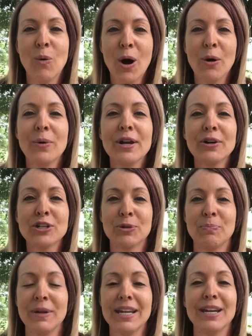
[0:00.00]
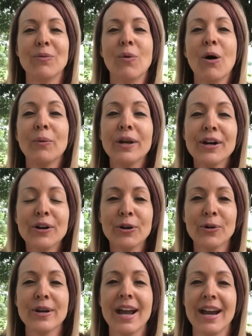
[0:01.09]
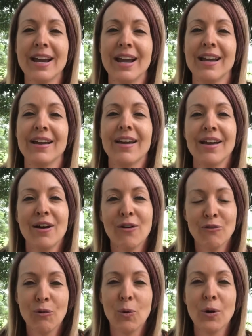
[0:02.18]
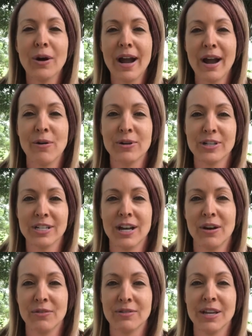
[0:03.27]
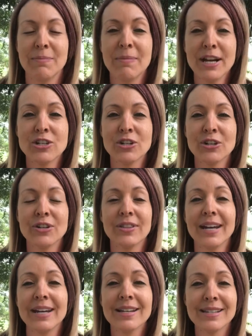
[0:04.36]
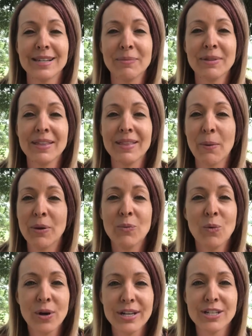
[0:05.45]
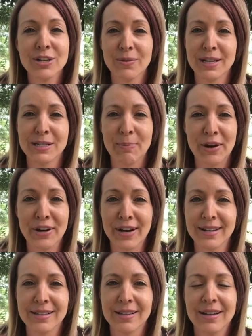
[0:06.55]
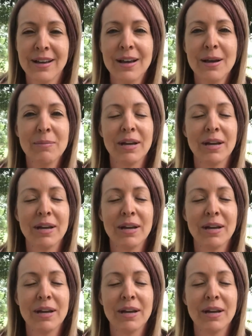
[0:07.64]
what we are speaking, what we are creating for ourselves, and make sure that it is something that we want to experience.